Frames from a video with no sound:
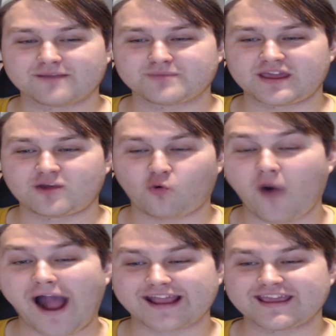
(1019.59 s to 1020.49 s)
and being
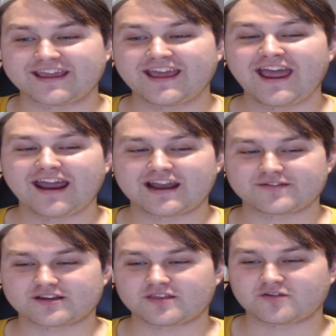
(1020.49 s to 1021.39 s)
wacky and
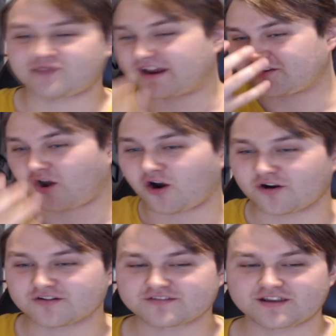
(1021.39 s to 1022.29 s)
having the red
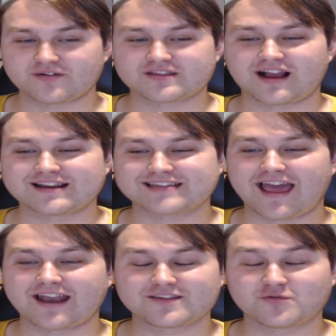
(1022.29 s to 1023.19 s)
nose and everything like
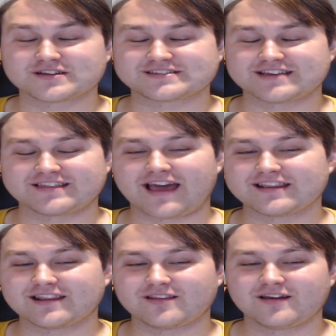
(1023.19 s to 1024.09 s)
that. I just want to see
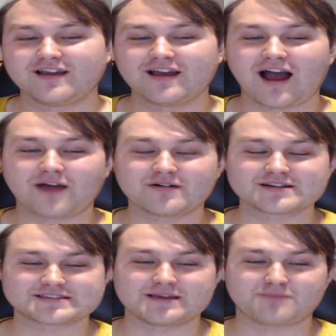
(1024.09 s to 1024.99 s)
that. I want to see